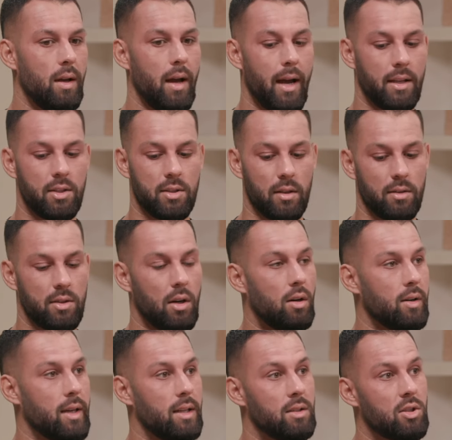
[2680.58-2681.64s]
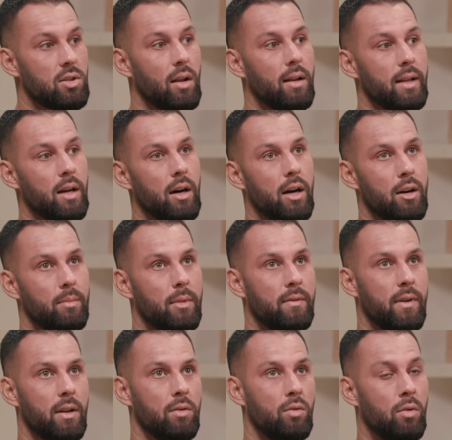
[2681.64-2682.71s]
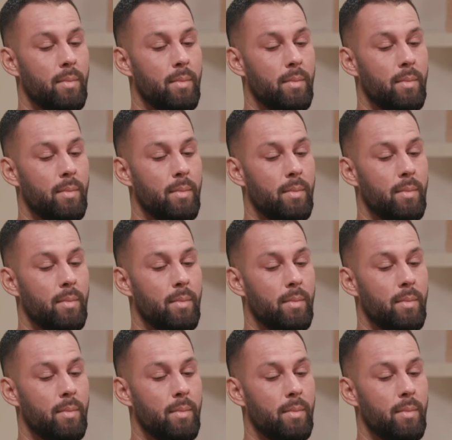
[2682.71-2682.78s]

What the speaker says: and start targeting slightly higher up the funnel?